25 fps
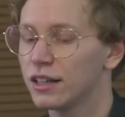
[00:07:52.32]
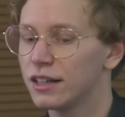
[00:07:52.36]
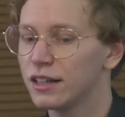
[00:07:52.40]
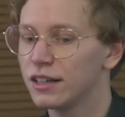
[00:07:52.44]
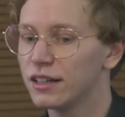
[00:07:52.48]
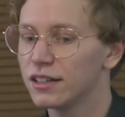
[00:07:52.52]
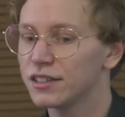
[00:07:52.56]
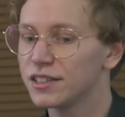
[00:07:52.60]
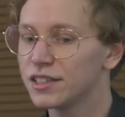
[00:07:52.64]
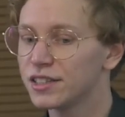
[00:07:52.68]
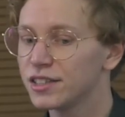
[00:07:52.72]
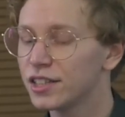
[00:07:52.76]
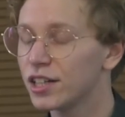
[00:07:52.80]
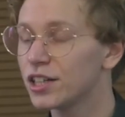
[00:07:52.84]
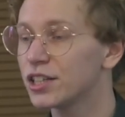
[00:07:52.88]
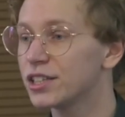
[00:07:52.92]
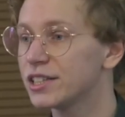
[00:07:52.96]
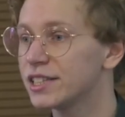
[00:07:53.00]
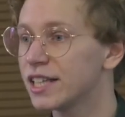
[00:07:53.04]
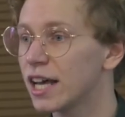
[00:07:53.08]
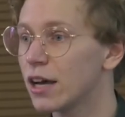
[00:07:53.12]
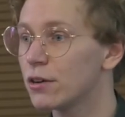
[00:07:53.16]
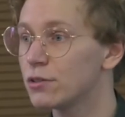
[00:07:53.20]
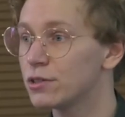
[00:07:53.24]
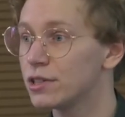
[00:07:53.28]
uh,
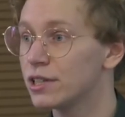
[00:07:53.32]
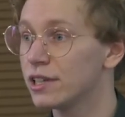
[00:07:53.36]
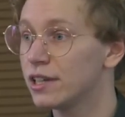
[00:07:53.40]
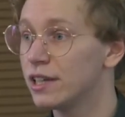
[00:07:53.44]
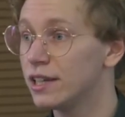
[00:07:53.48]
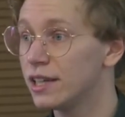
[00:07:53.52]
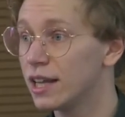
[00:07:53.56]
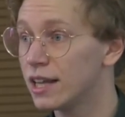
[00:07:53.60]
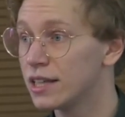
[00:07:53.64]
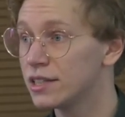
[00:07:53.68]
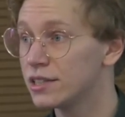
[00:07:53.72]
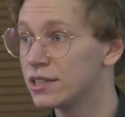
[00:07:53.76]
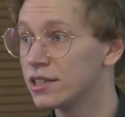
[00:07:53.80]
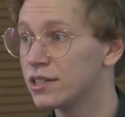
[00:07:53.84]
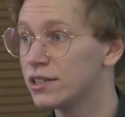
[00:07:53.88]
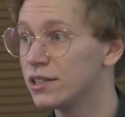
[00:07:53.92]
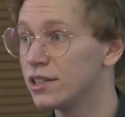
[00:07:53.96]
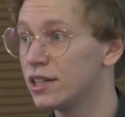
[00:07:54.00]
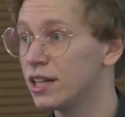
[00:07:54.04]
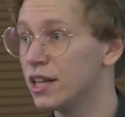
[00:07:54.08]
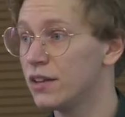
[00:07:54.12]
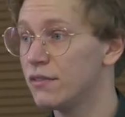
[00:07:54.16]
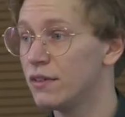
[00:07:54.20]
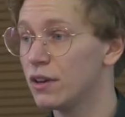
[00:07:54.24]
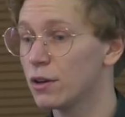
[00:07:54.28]
starts out in
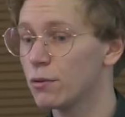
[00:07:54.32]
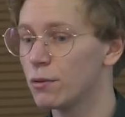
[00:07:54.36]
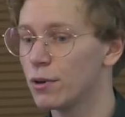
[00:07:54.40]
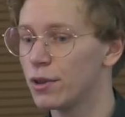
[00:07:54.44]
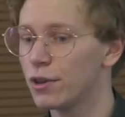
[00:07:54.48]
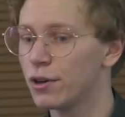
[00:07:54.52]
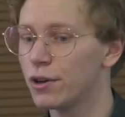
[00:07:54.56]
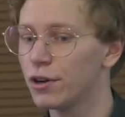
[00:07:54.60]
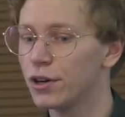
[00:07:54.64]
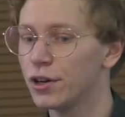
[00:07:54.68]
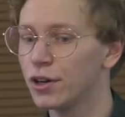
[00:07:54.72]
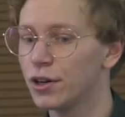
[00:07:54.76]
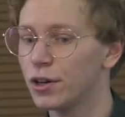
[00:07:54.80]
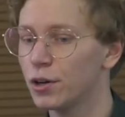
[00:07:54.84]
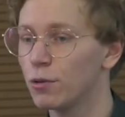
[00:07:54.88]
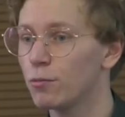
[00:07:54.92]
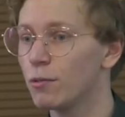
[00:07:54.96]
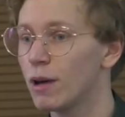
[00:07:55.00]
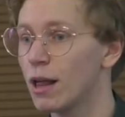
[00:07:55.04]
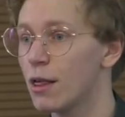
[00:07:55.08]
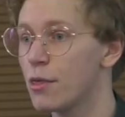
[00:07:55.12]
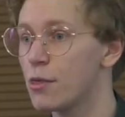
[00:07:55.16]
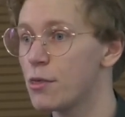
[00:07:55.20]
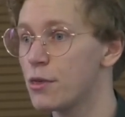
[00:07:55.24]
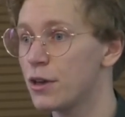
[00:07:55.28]
London living with her
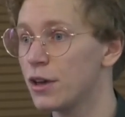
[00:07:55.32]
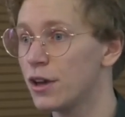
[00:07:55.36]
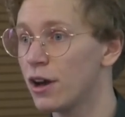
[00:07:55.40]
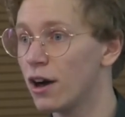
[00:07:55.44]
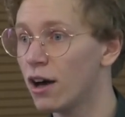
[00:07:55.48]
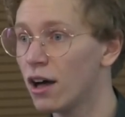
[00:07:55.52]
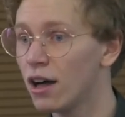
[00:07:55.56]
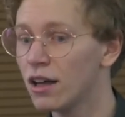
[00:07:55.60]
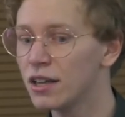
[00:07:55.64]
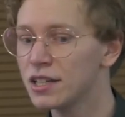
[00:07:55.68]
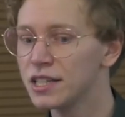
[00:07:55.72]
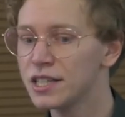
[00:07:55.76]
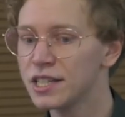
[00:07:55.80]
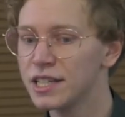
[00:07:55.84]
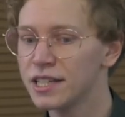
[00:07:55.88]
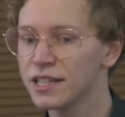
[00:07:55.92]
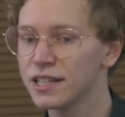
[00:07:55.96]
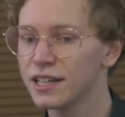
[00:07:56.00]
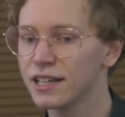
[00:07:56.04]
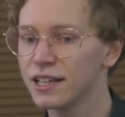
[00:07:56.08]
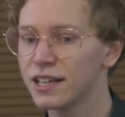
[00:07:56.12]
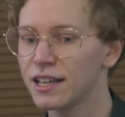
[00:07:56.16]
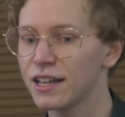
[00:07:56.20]
wealthy aunt.